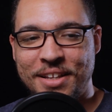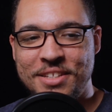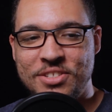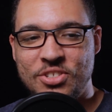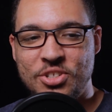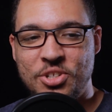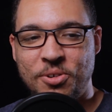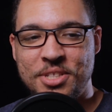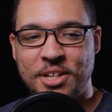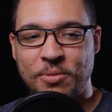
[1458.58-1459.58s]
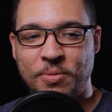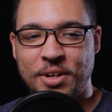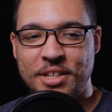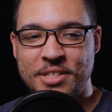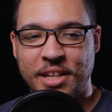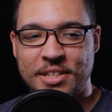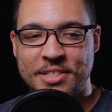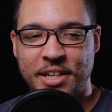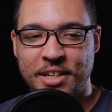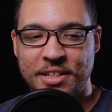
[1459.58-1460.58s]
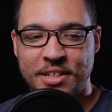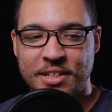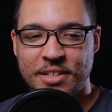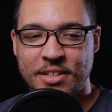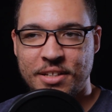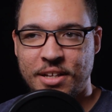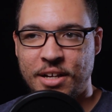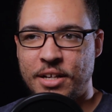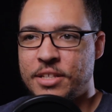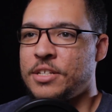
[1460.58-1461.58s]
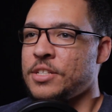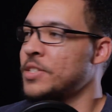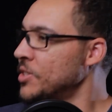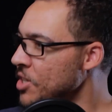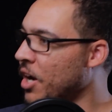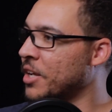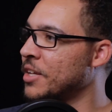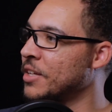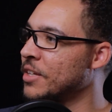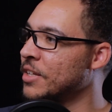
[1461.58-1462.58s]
his jokes here, when he's like saying, "suck,"